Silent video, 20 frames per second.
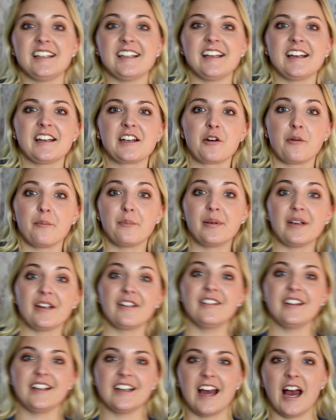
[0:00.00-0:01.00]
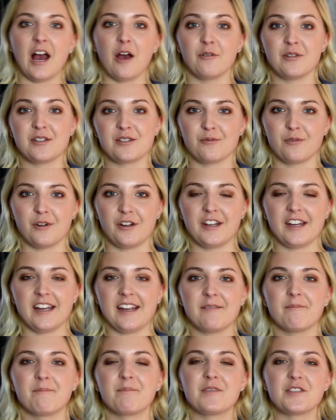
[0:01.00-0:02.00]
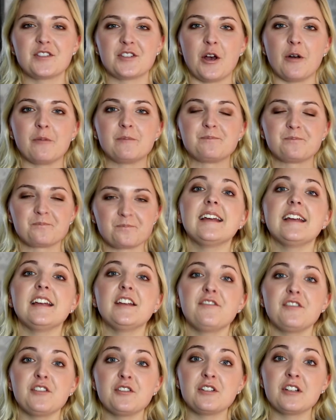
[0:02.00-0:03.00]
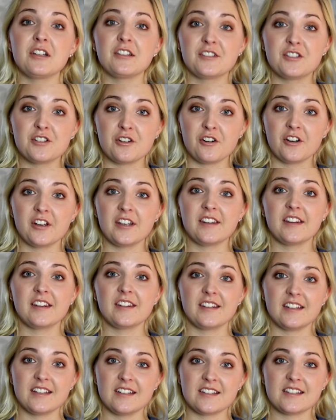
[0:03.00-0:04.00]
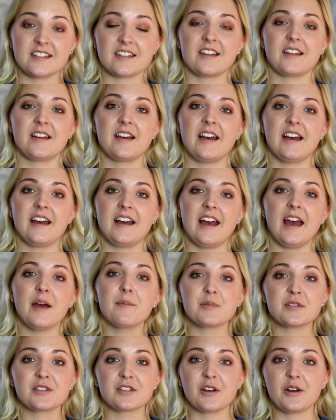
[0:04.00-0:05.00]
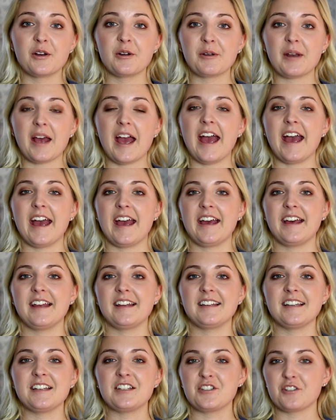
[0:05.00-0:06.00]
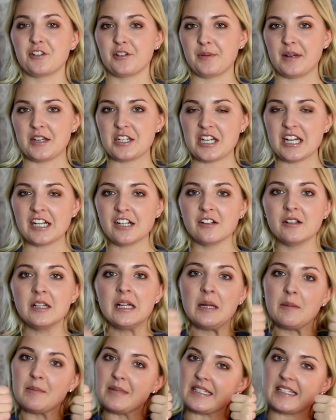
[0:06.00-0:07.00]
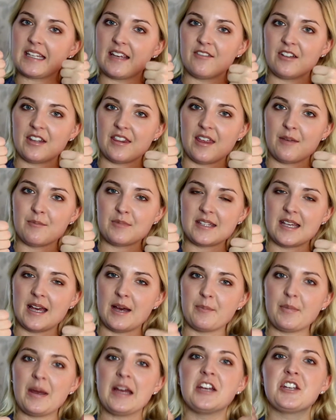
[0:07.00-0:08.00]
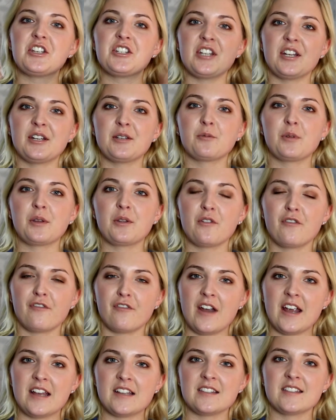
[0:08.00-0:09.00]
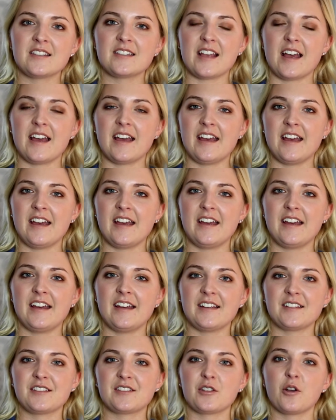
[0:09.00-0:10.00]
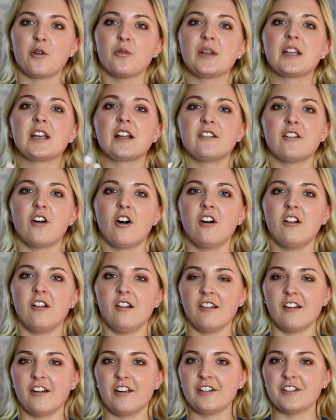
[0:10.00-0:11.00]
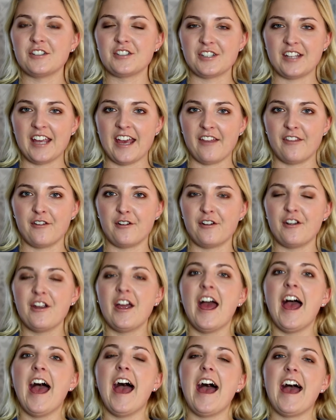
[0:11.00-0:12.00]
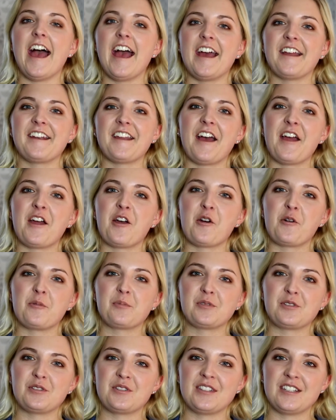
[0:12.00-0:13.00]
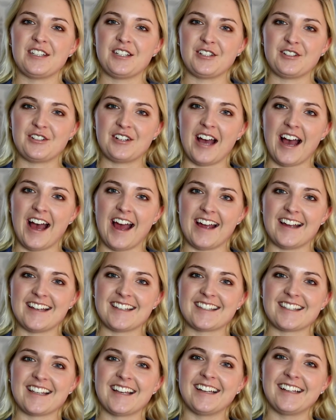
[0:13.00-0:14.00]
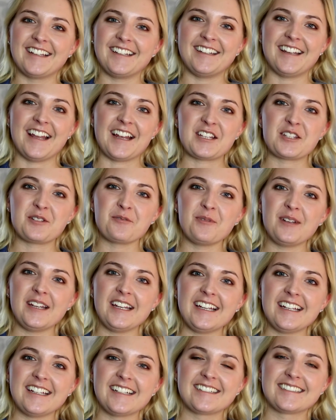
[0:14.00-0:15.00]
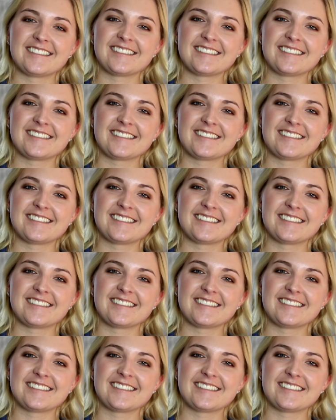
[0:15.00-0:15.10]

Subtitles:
and comparing how it's working. So if you enjoyed this episode and enjoy my channel, please give a thumbs up, share it with your friends, so we can all learn together, and I hope to see you guys next week.